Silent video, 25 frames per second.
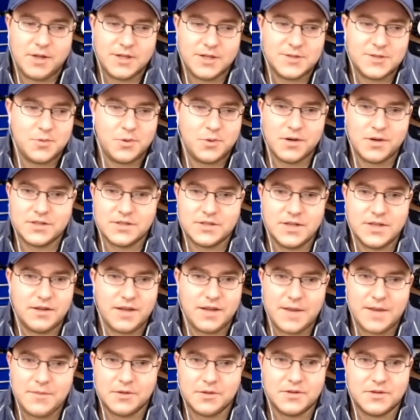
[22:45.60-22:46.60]
Bloodsport is
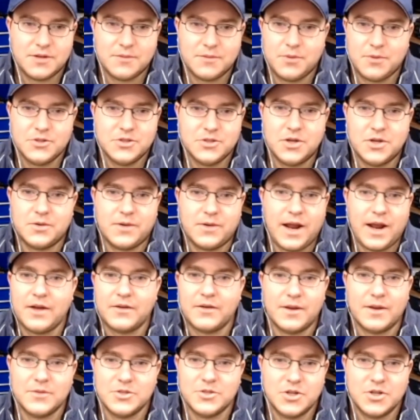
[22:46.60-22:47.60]
still able to push it
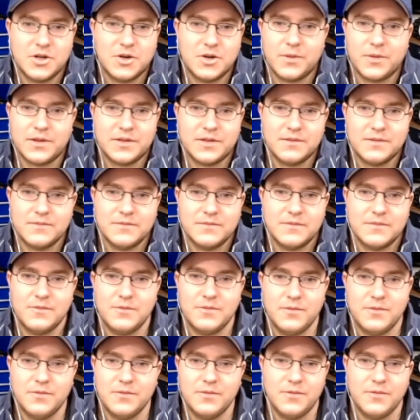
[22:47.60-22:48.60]
around, I'm sure,
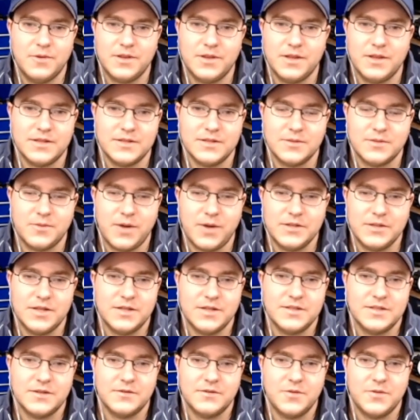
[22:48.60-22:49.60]
with its
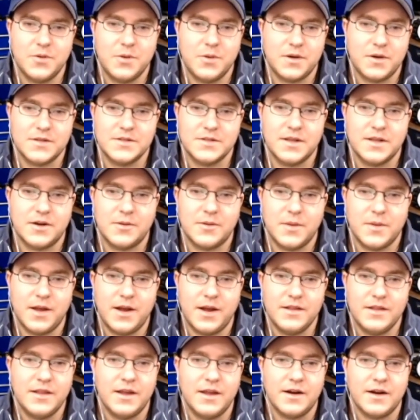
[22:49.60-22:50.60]
wedgelets and forks that'll
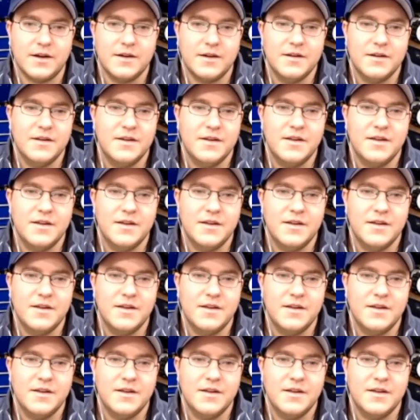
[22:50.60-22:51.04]
be on there.